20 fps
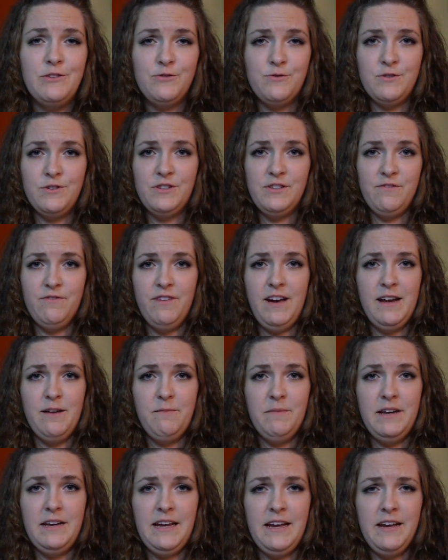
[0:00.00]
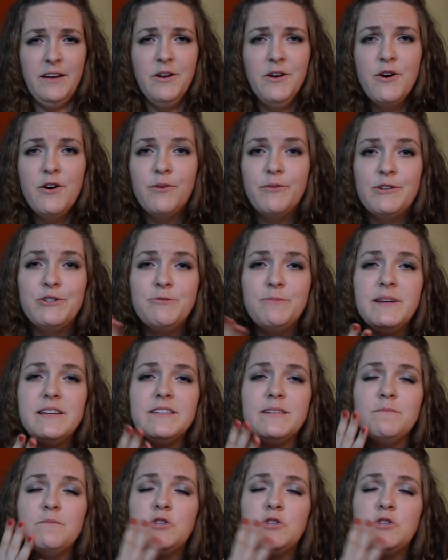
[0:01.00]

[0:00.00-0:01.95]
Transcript: source of vitamin E, which makes them